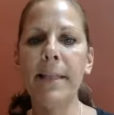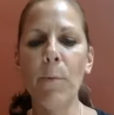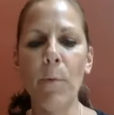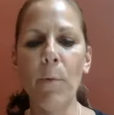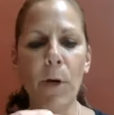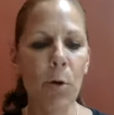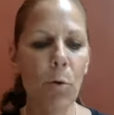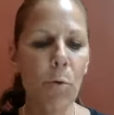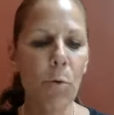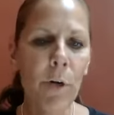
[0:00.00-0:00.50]
they
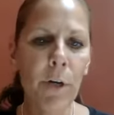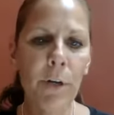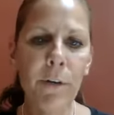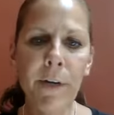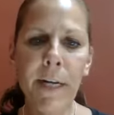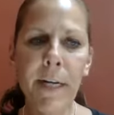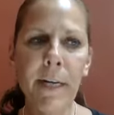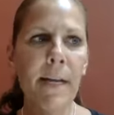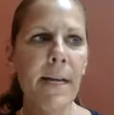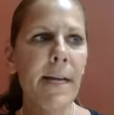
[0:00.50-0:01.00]
want to order
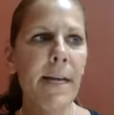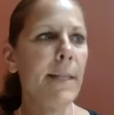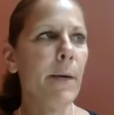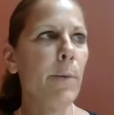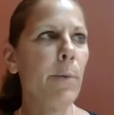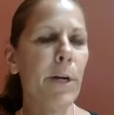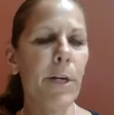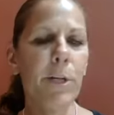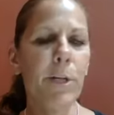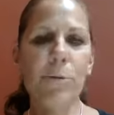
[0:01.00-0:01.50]
it they
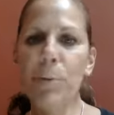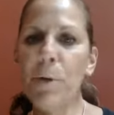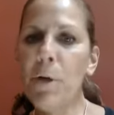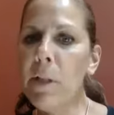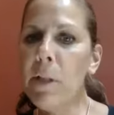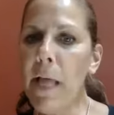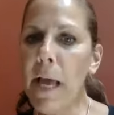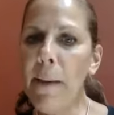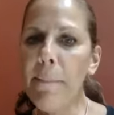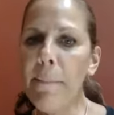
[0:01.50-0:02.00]
want to
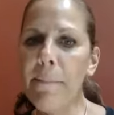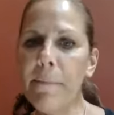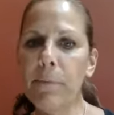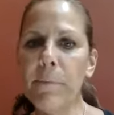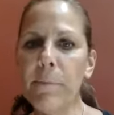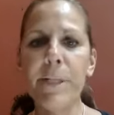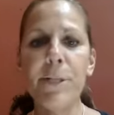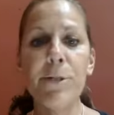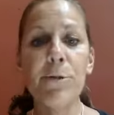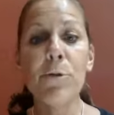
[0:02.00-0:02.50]
pull up
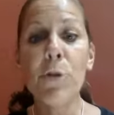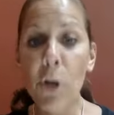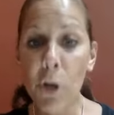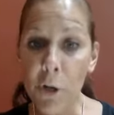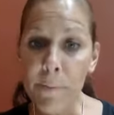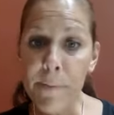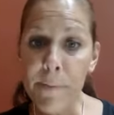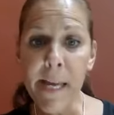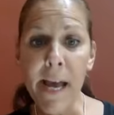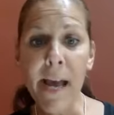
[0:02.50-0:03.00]
we do
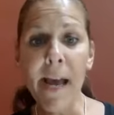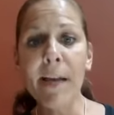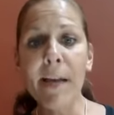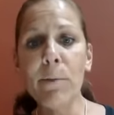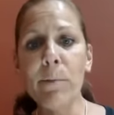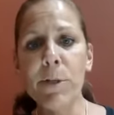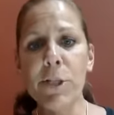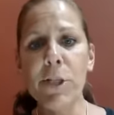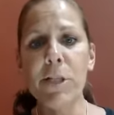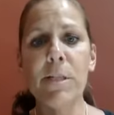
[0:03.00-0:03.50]
curbside
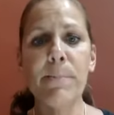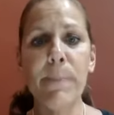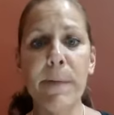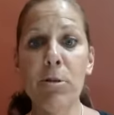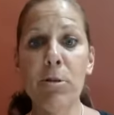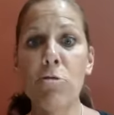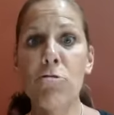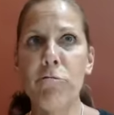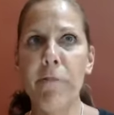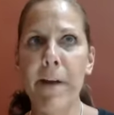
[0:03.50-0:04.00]
which has
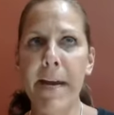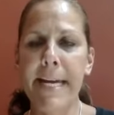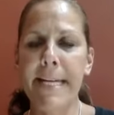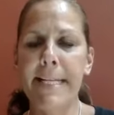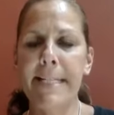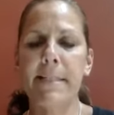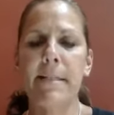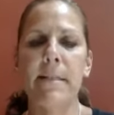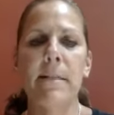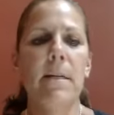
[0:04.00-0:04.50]
been
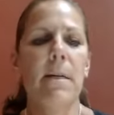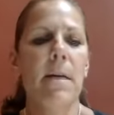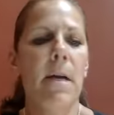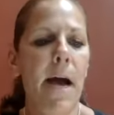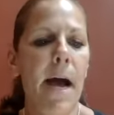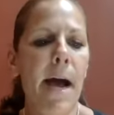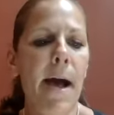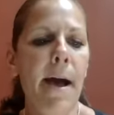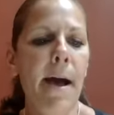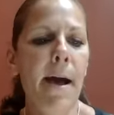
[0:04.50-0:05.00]
great
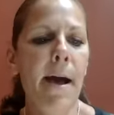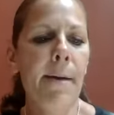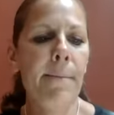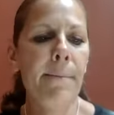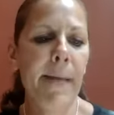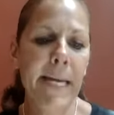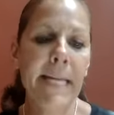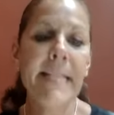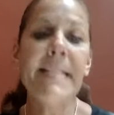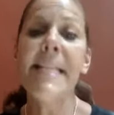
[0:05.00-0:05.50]
um,
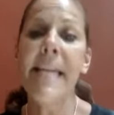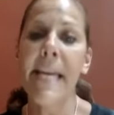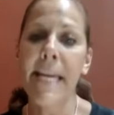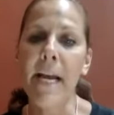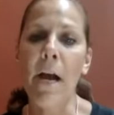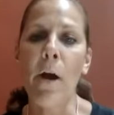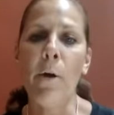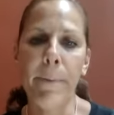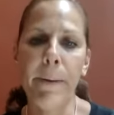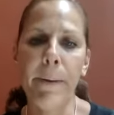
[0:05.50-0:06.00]
and
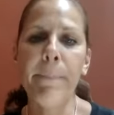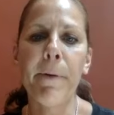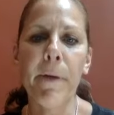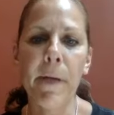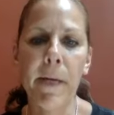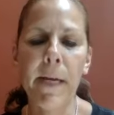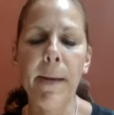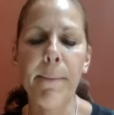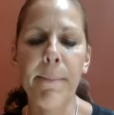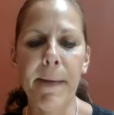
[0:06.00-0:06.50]
takeout people
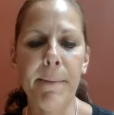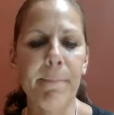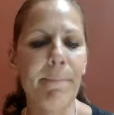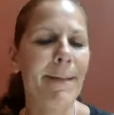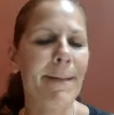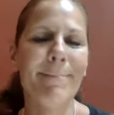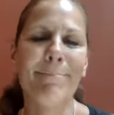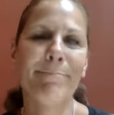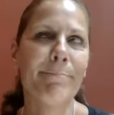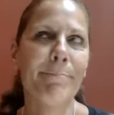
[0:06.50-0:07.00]
can come in
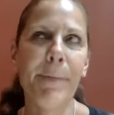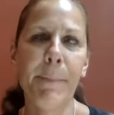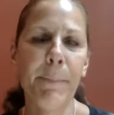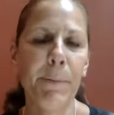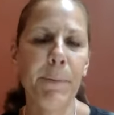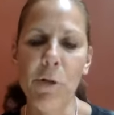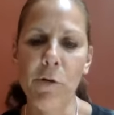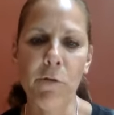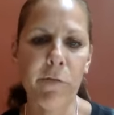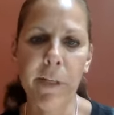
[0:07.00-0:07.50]
but
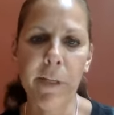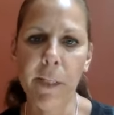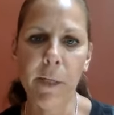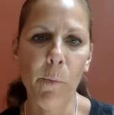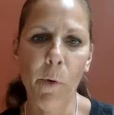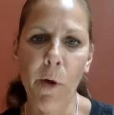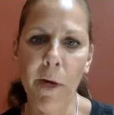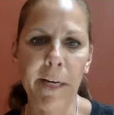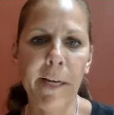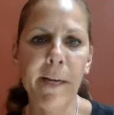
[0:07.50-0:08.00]
people don't really
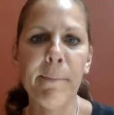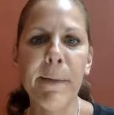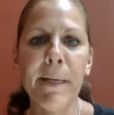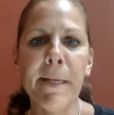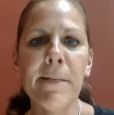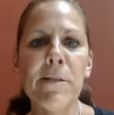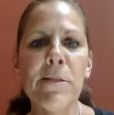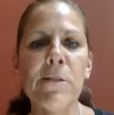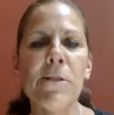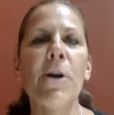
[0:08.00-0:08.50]
want to come
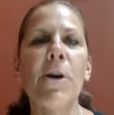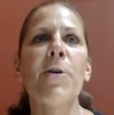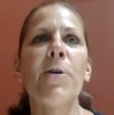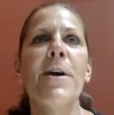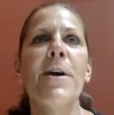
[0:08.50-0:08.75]
in so